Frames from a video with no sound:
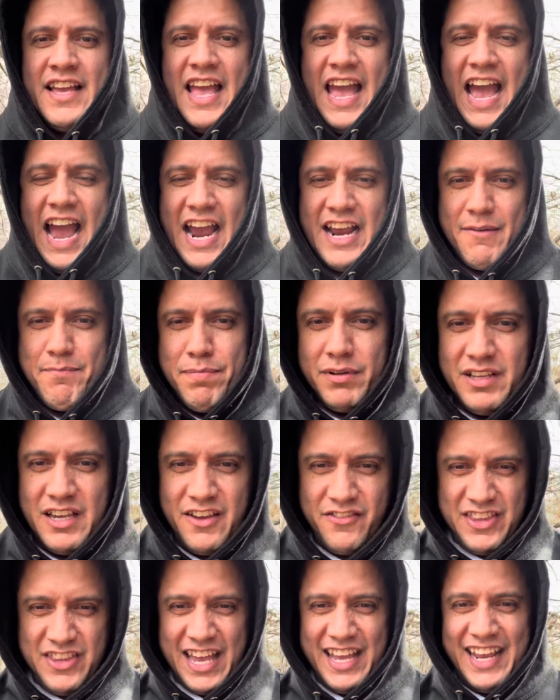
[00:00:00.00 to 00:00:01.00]
I
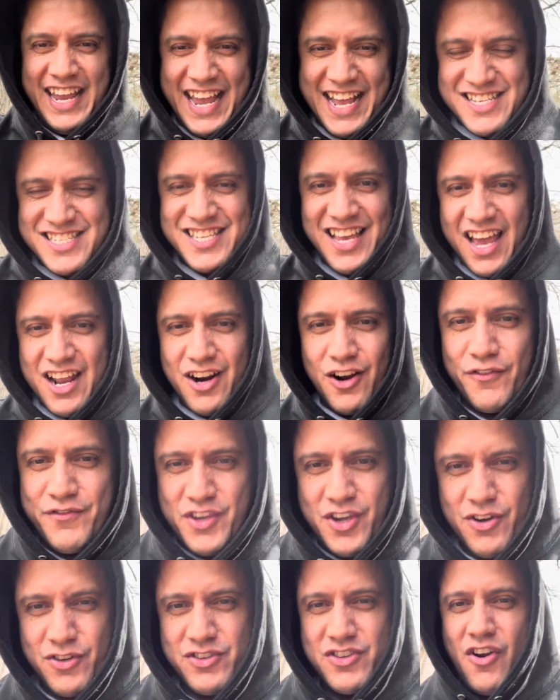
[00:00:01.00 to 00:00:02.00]
believe that inside of
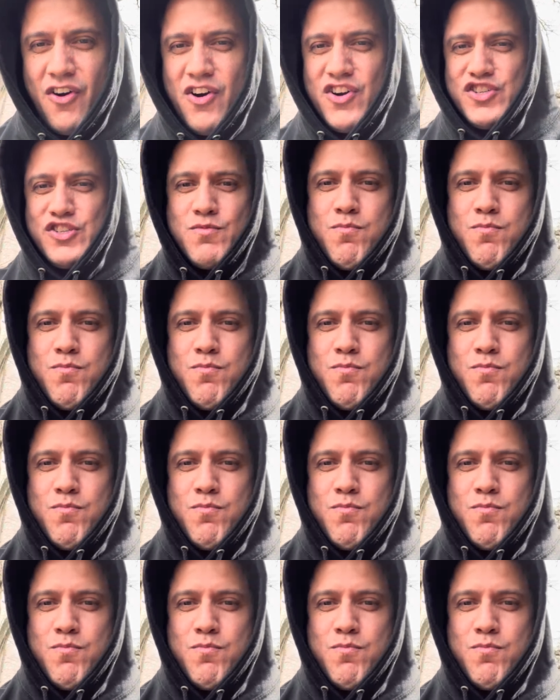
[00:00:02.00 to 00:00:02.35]
you there is